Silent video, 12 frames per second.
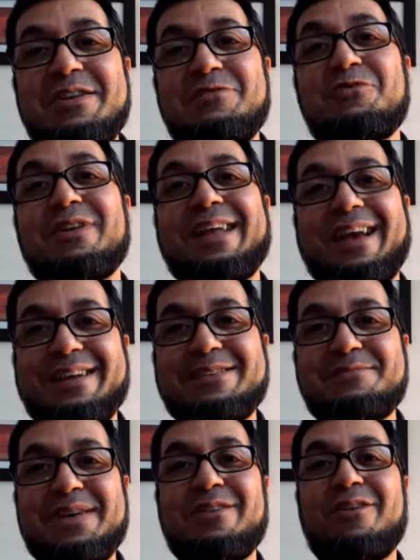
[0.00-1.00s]
it, what
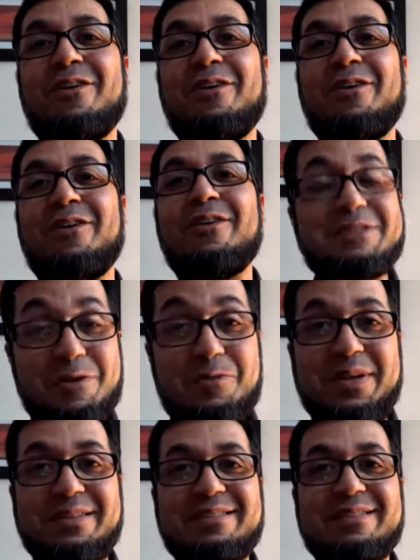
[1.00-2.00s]
academic or
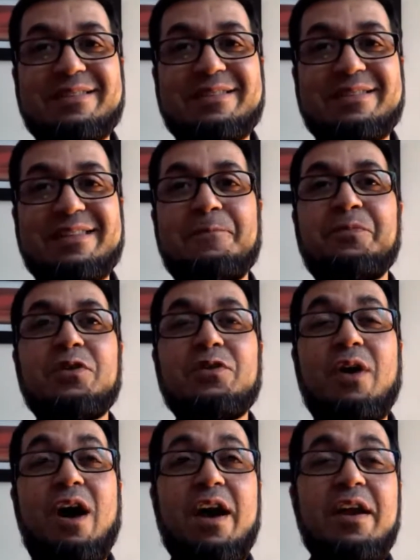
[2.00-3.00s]
theories say.
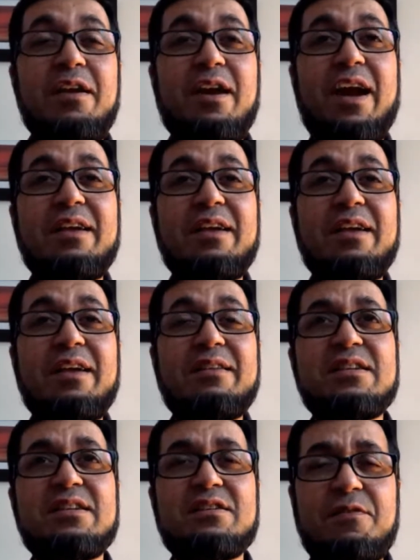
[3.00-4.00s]
So I
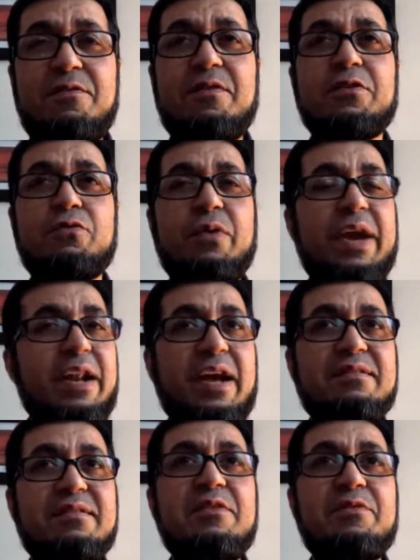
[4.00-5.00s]
see it in different way, and
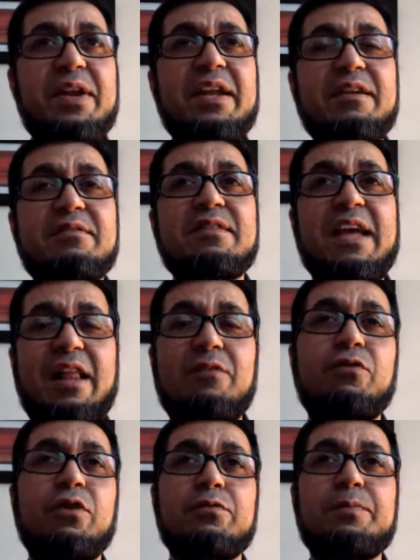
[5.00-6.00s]
I see really it's
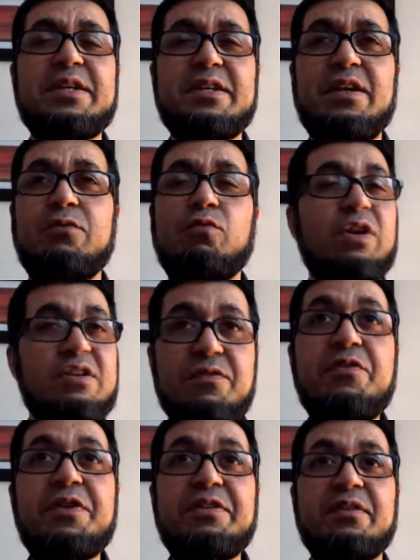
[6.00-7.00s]
helpful, especially
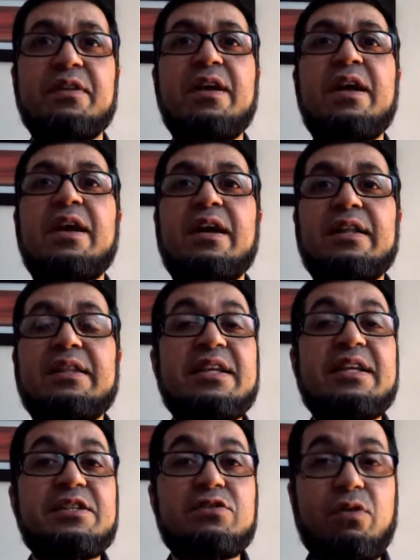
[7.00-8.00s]
whatever reason
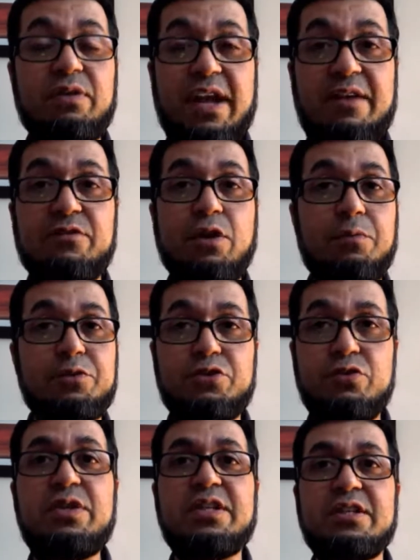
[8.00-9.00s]
they did not have the
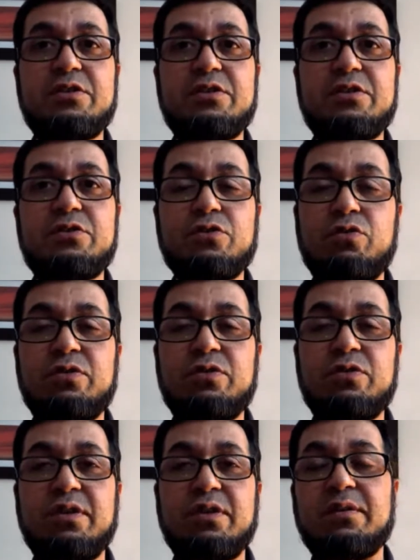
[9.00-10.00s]
opportunity to go to
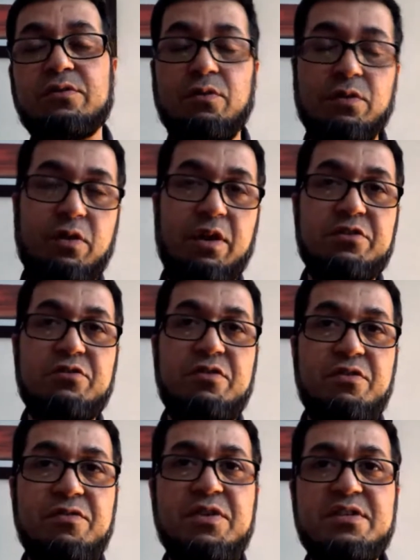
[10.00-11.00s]
the school, college, or
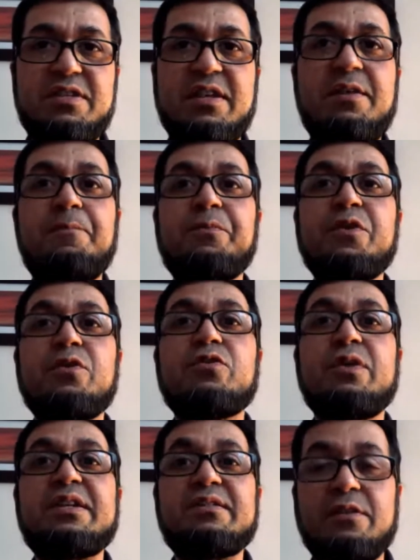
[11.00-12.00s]
university.
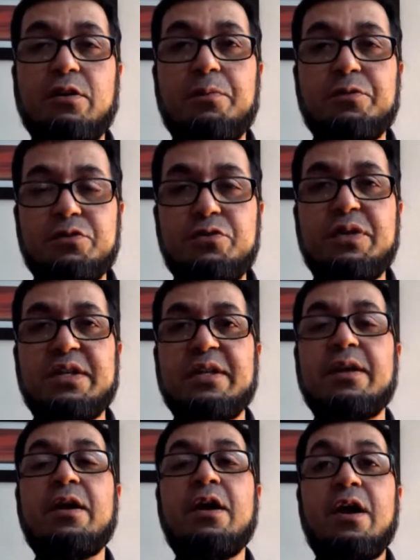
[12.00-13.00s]
So it is an
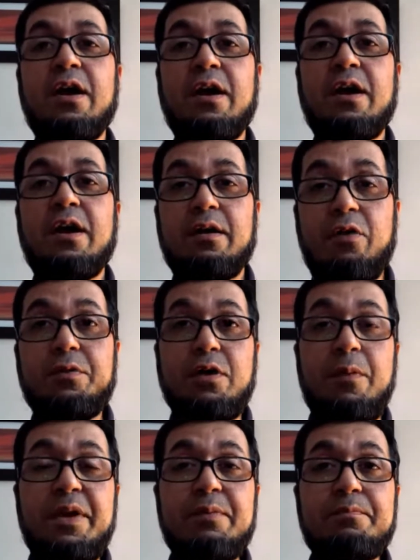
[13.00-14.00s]
opportunity. Now,
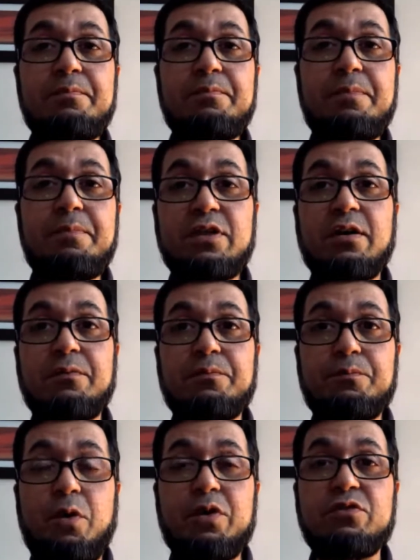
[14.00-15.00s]
coming back to the
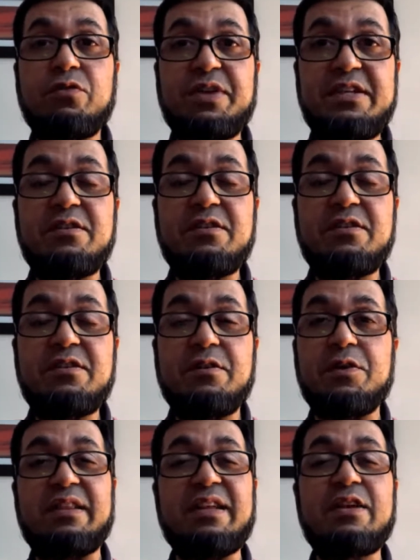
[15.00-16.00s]
point of Indian
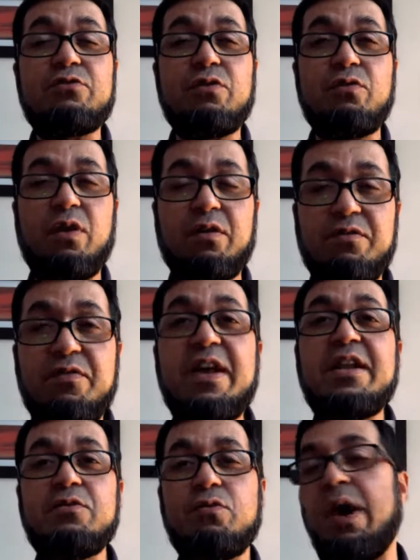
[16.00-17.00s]
restaurant, I think it will work
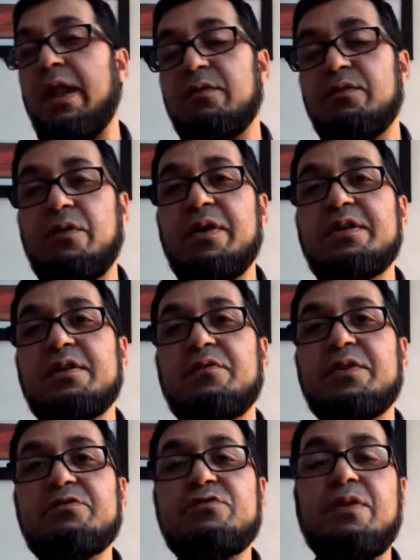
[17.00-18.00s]
very well for
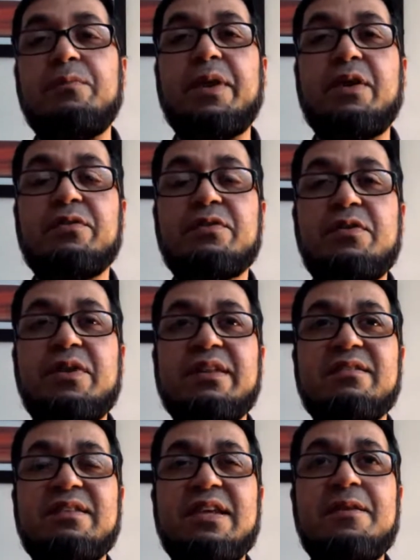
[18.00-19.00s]
Indian restaurant, because you
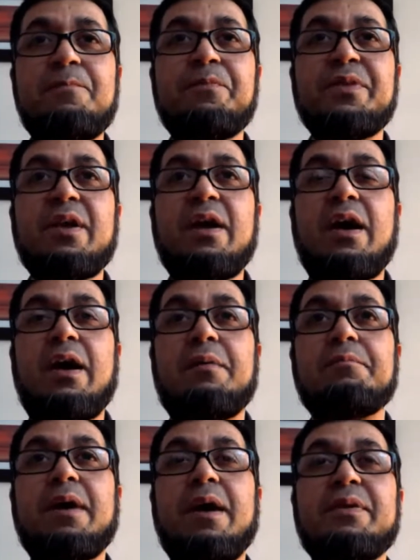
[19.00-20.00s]
can see,
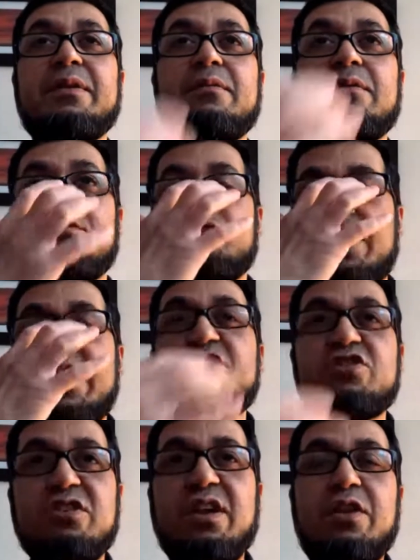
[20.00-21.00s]

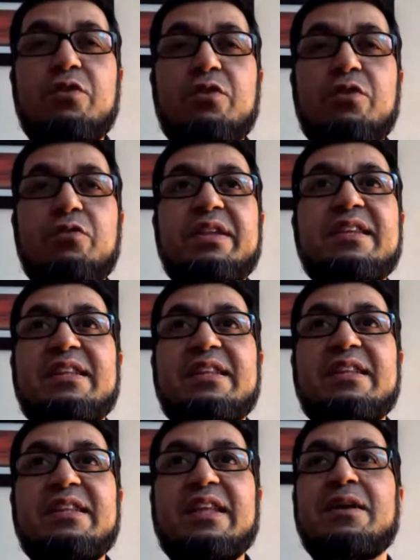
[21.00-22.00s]
traditionally we see
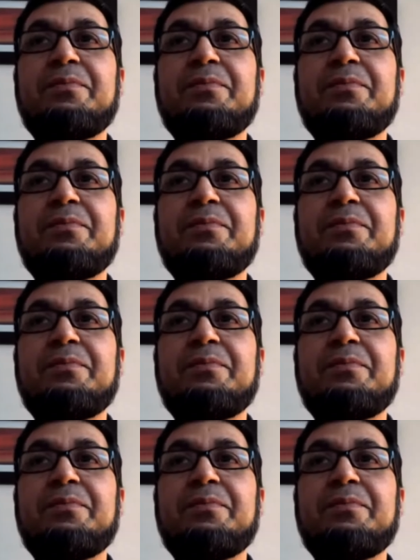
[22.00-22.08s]
that